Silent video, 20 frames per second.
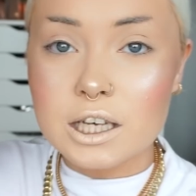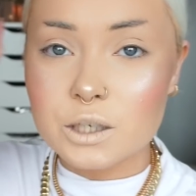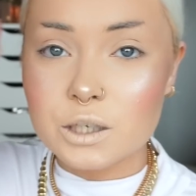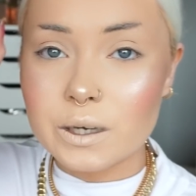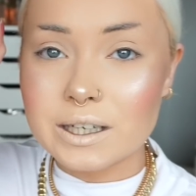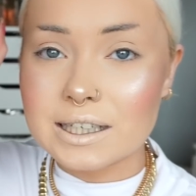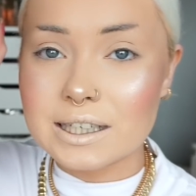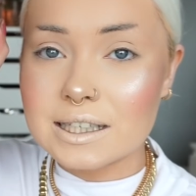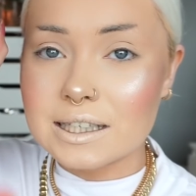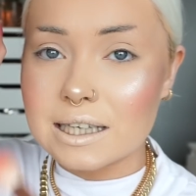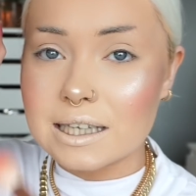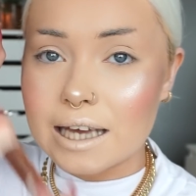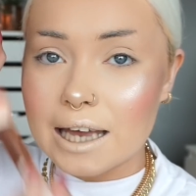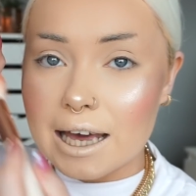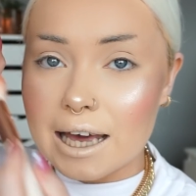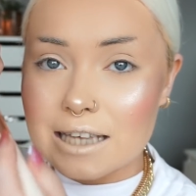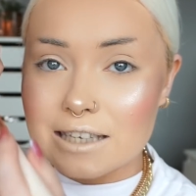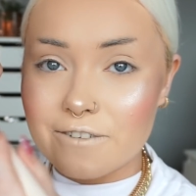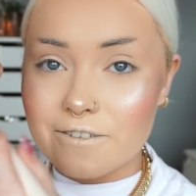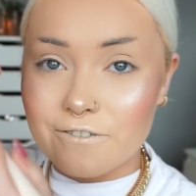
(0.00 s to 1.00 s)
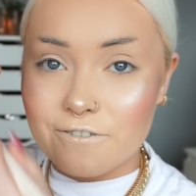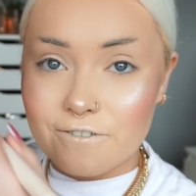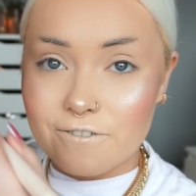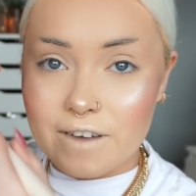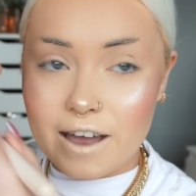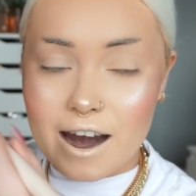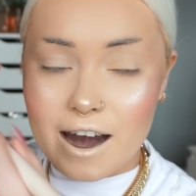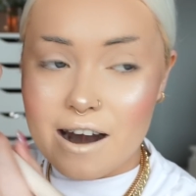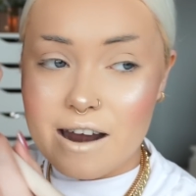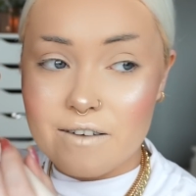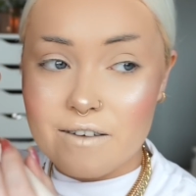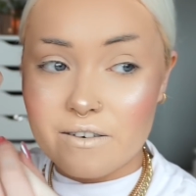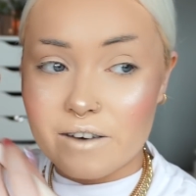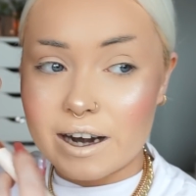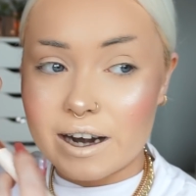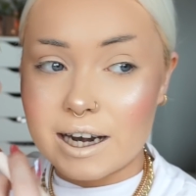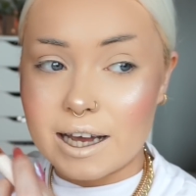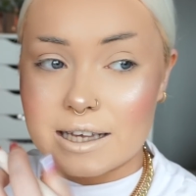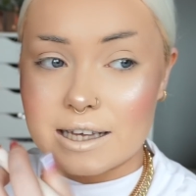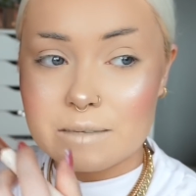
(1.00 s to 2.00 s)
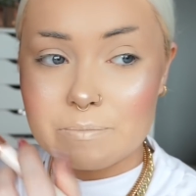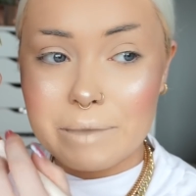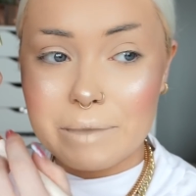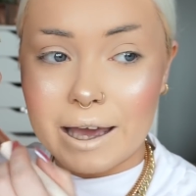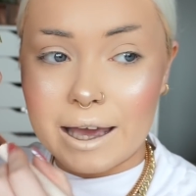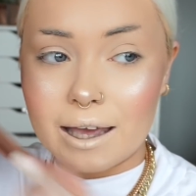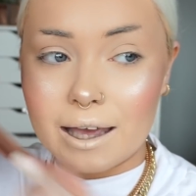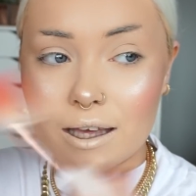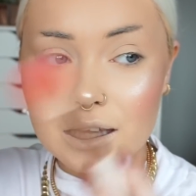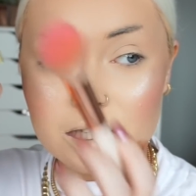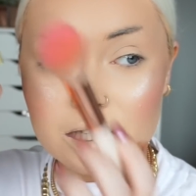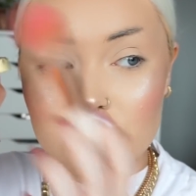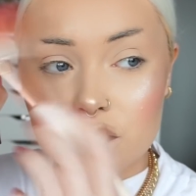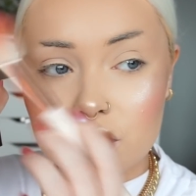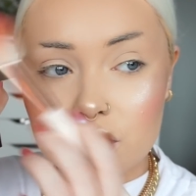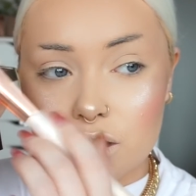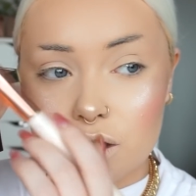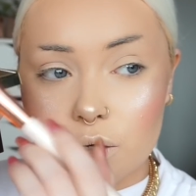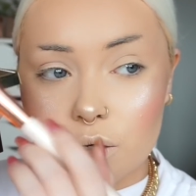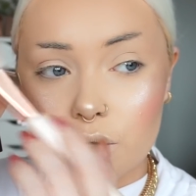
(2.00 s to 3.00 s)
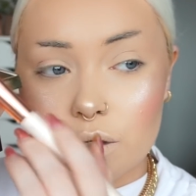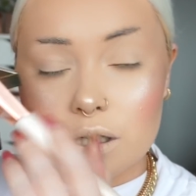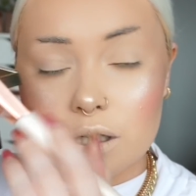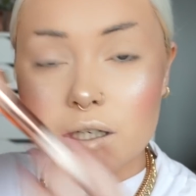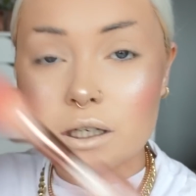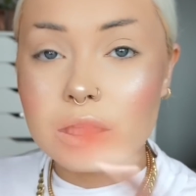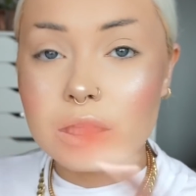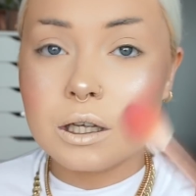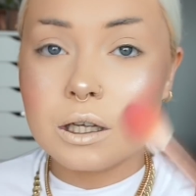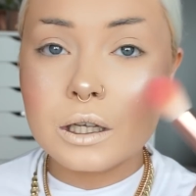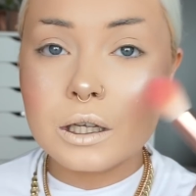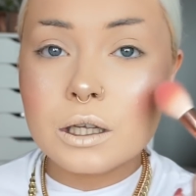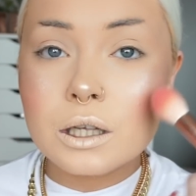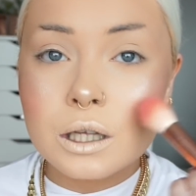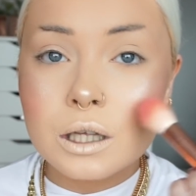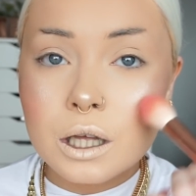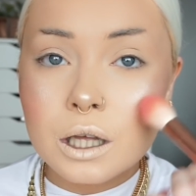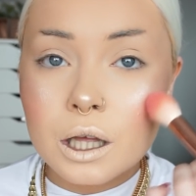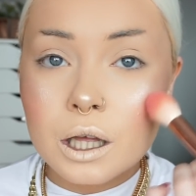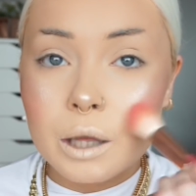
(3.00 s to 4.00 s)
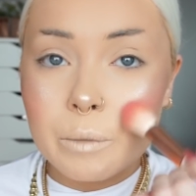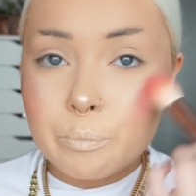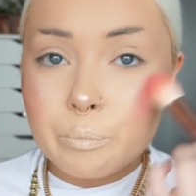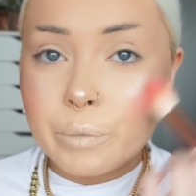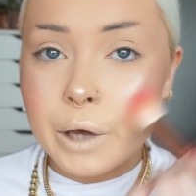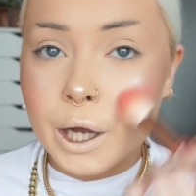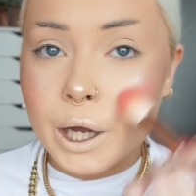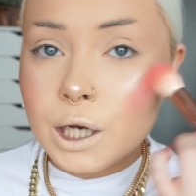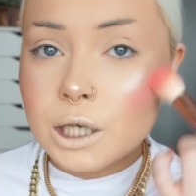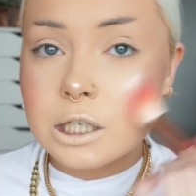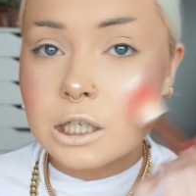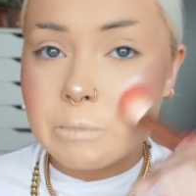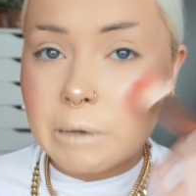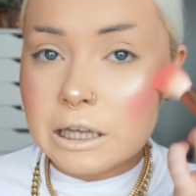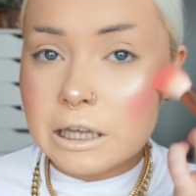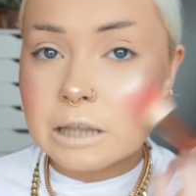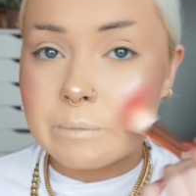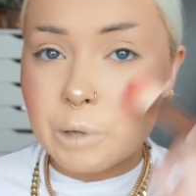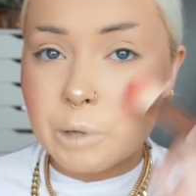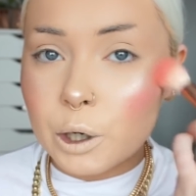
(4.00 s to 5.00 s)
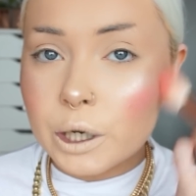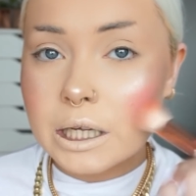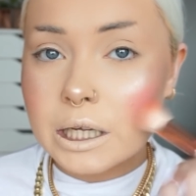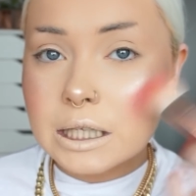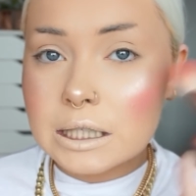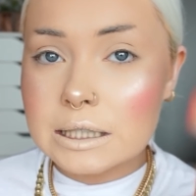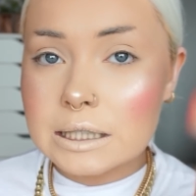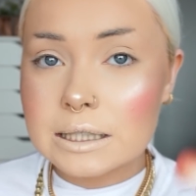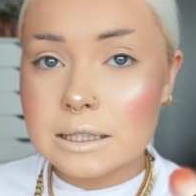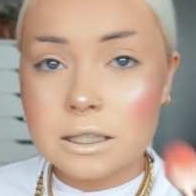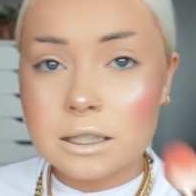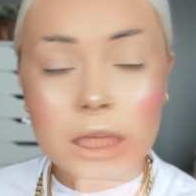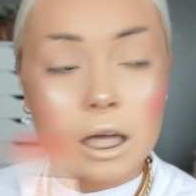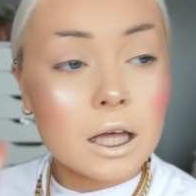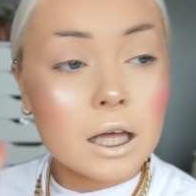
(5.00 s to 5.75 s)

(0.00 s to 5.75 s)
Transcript: So as you can see, it is a very, very nice pink. So pink to make the boys.